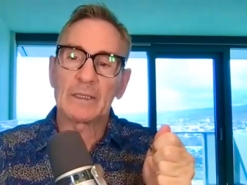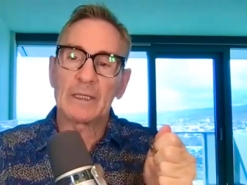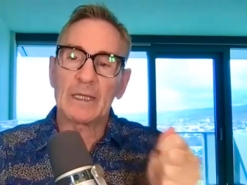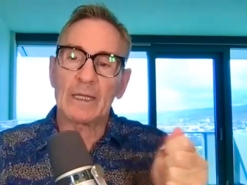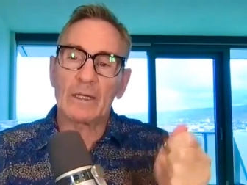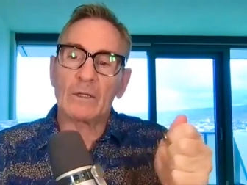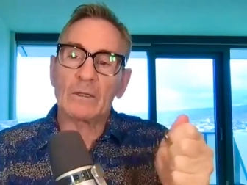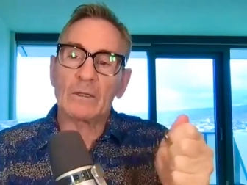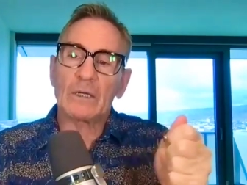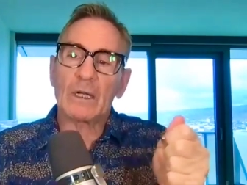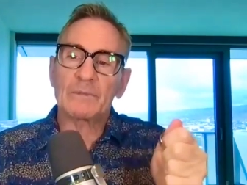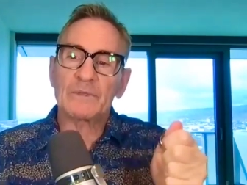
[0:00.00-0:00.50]

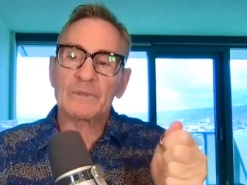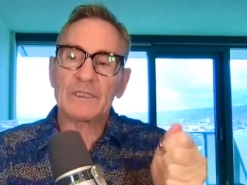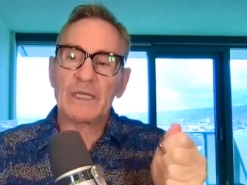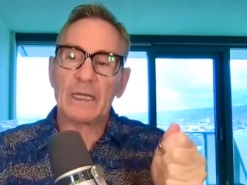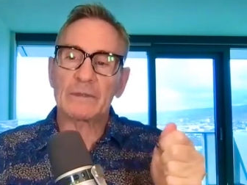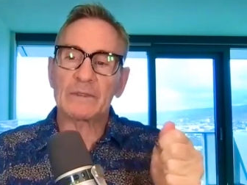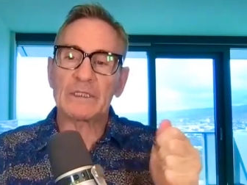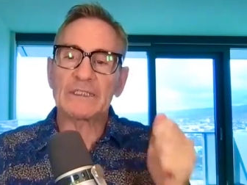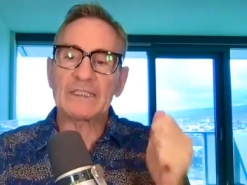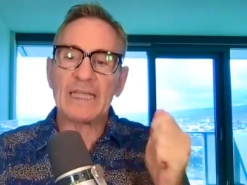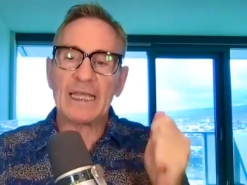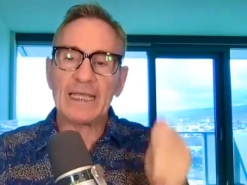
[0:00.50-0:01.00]
It all comes
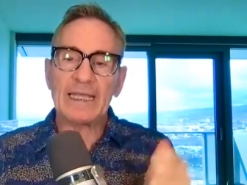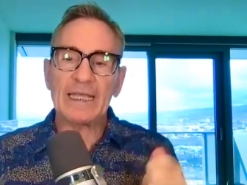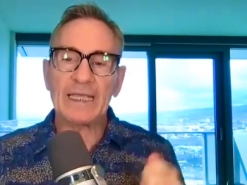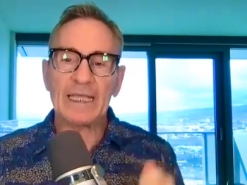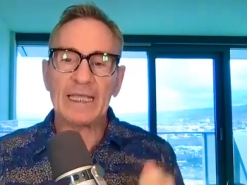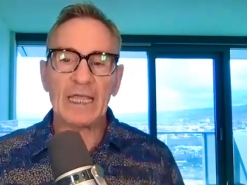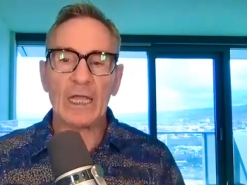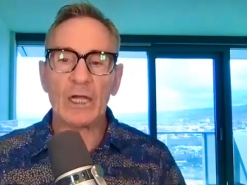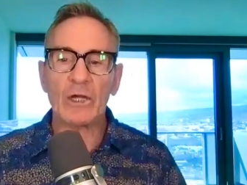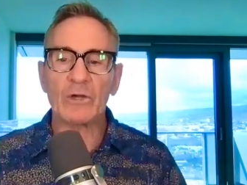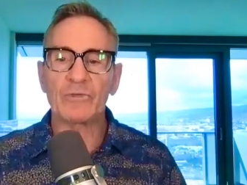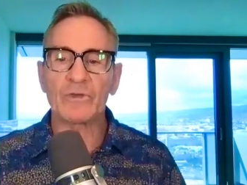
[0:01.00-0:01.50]
down to taking
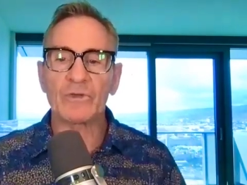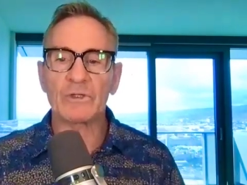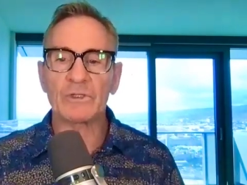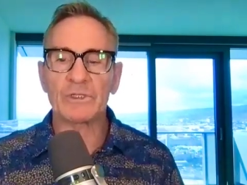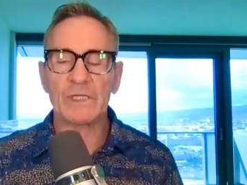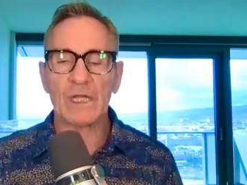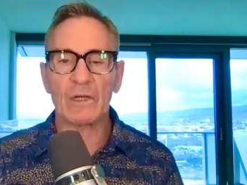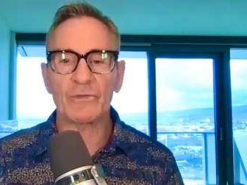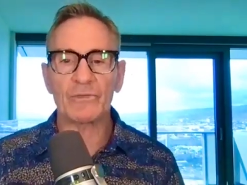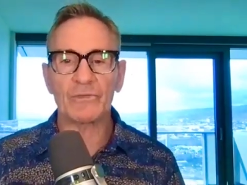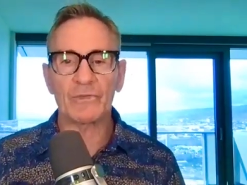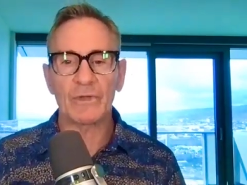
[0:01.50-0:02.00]
care of
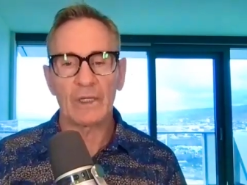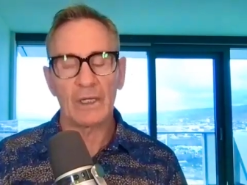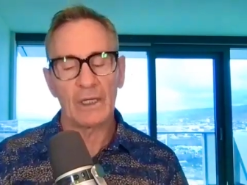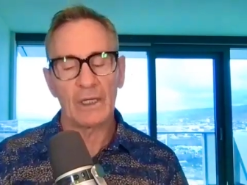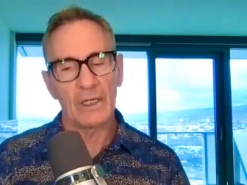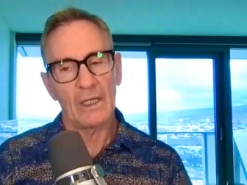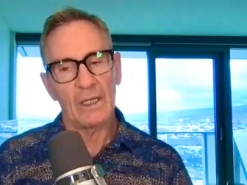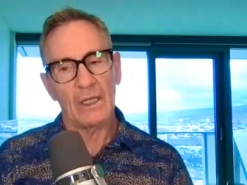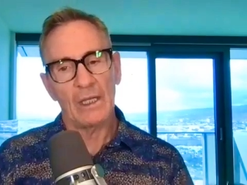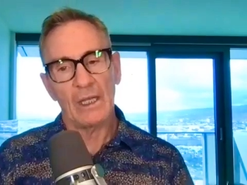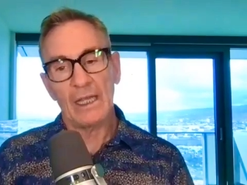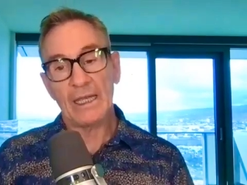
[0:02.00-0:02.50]
yourself
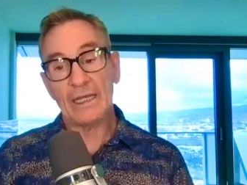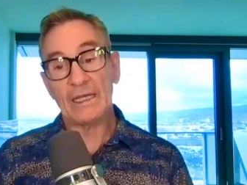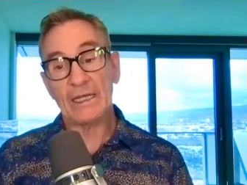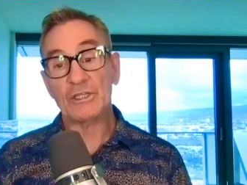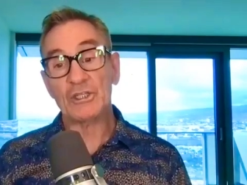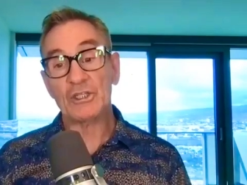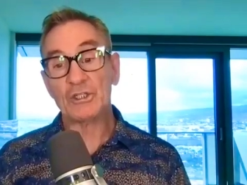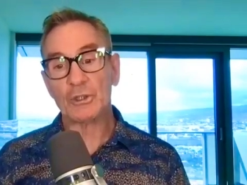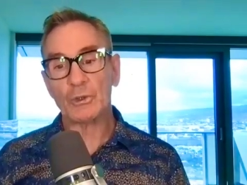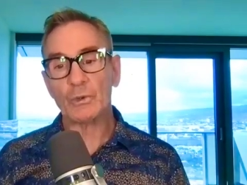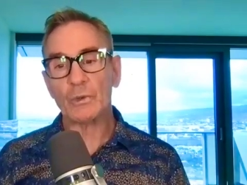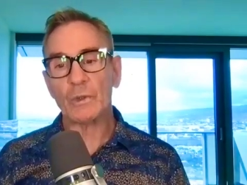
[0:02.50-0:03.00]
and
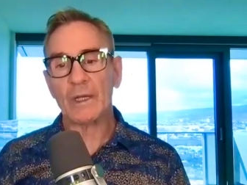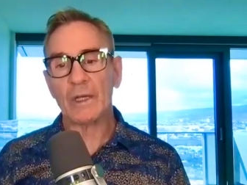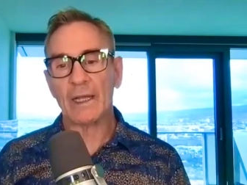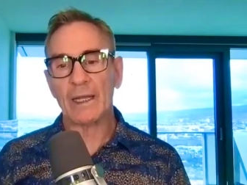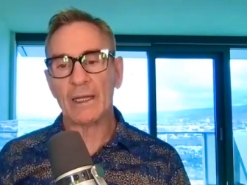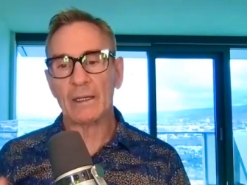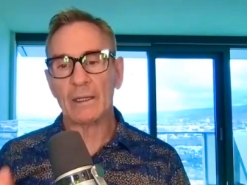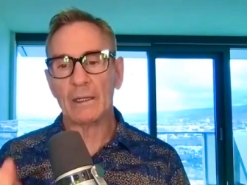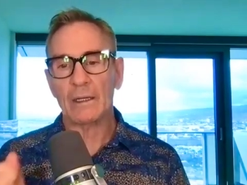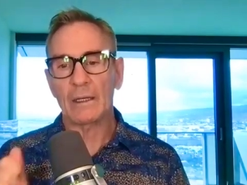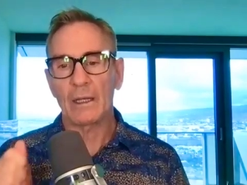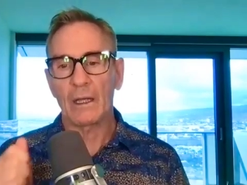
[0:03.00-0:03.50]

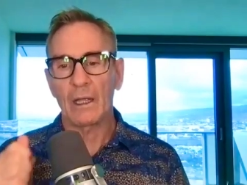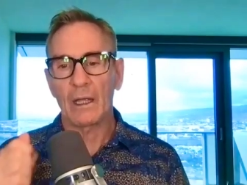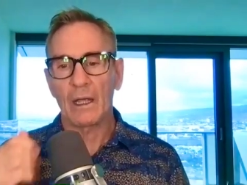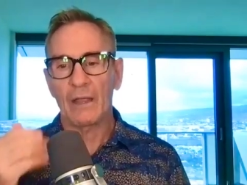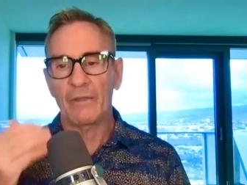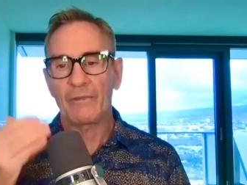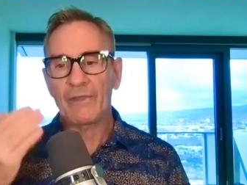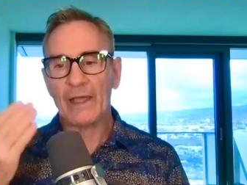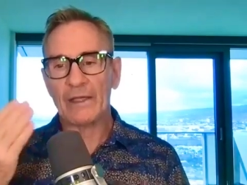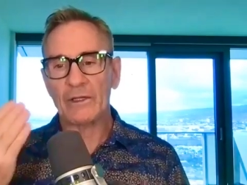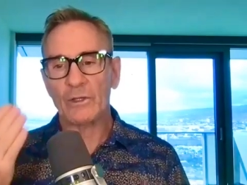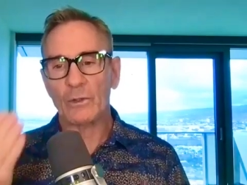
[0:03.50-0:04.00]
ensuring
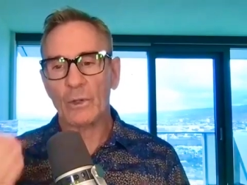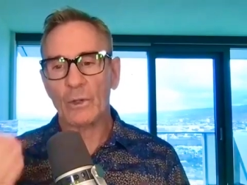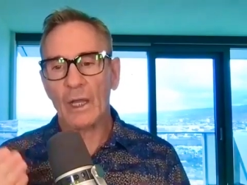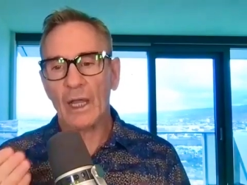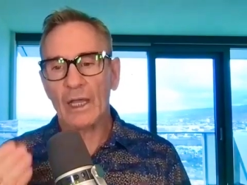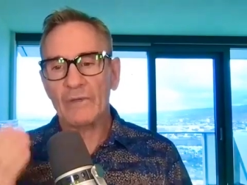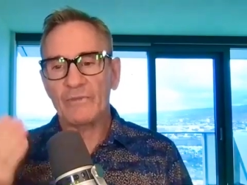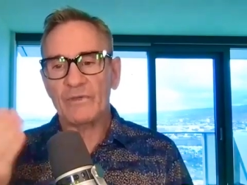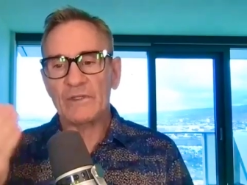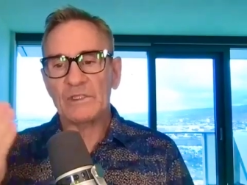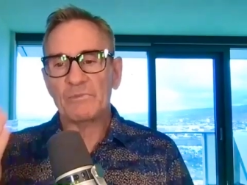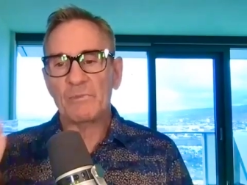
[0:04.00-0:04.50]
that your
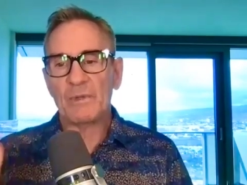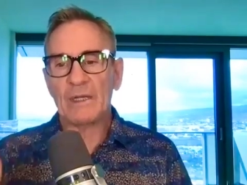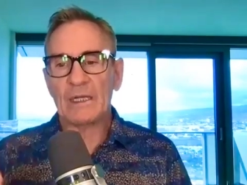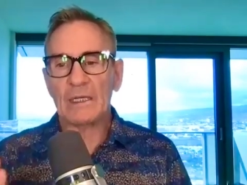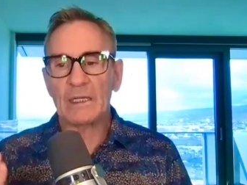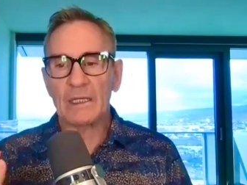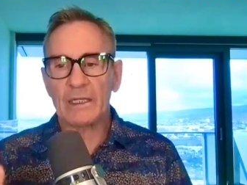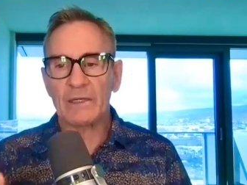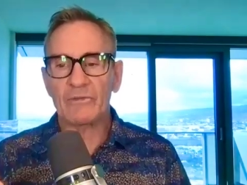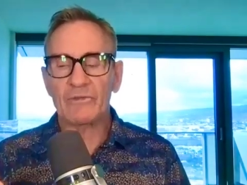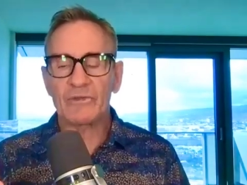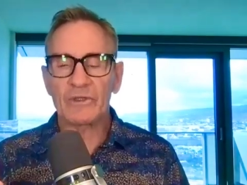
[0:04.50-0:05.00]
life is
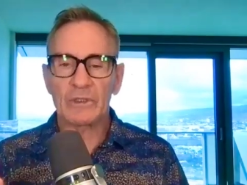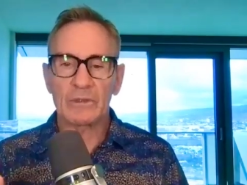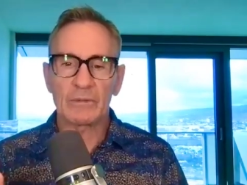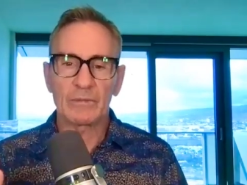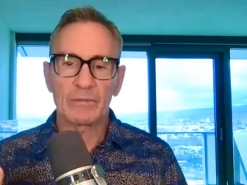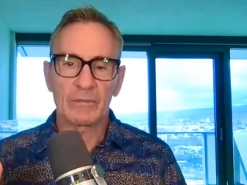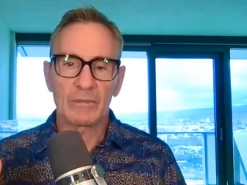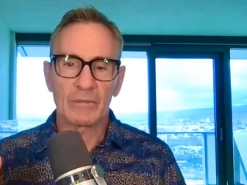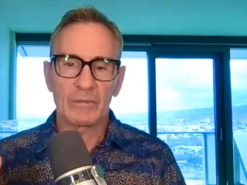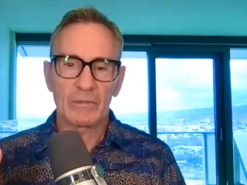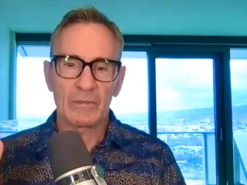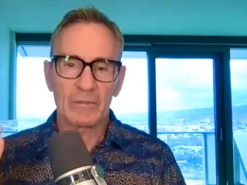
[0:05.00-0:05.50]
being lived
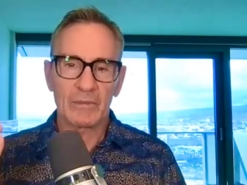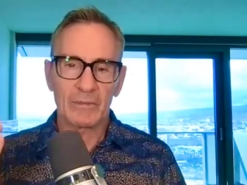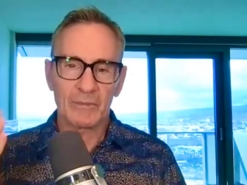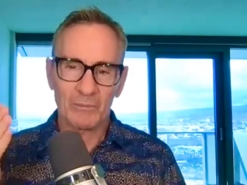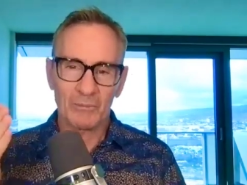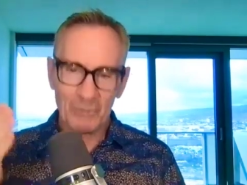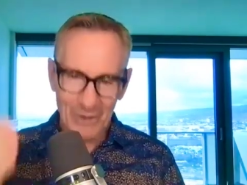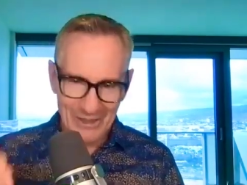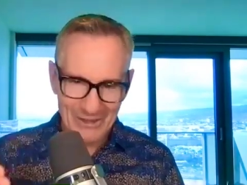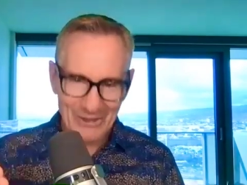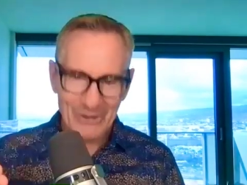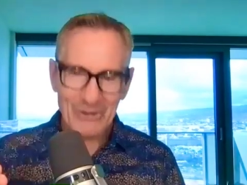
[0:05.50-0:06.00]

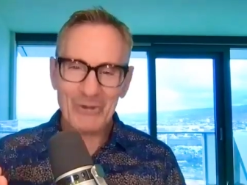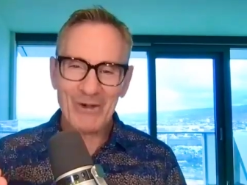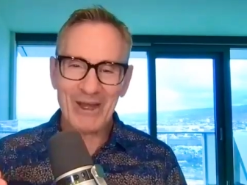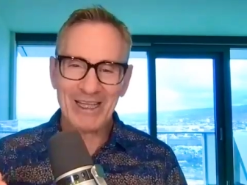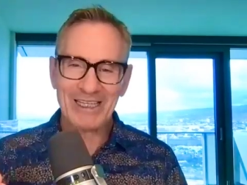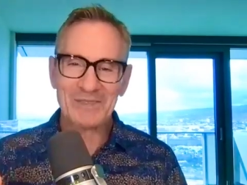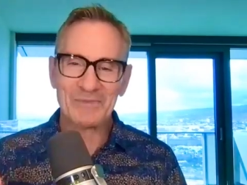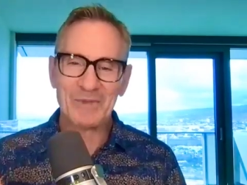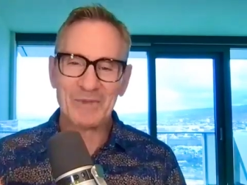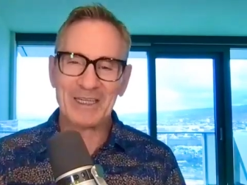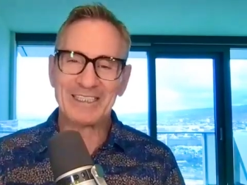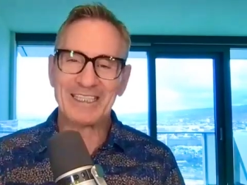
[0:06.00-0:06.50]
by your
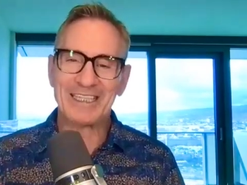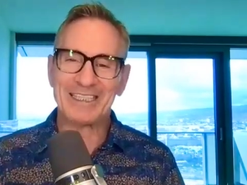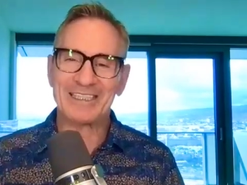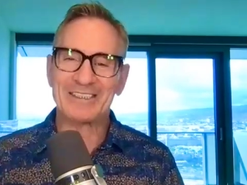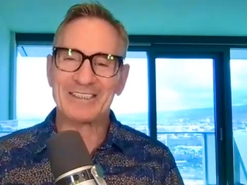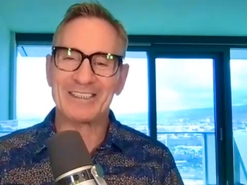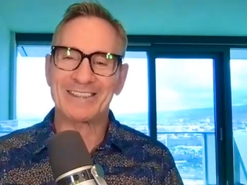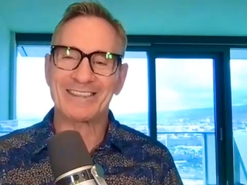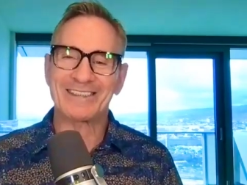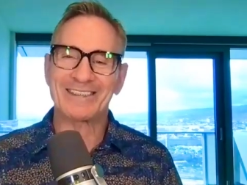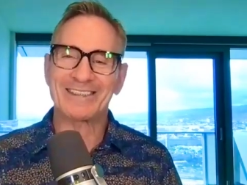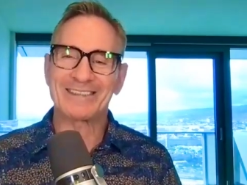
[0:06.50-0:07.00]

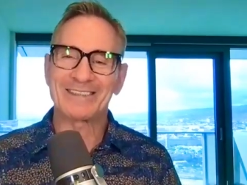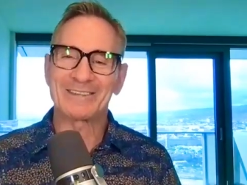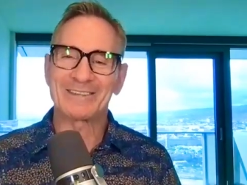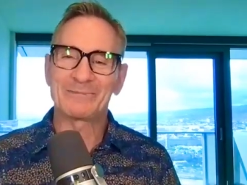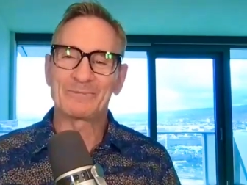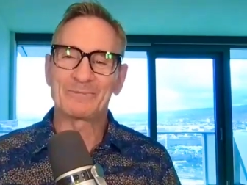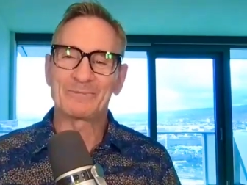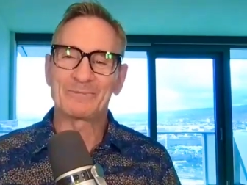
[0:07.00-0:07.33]
expectations.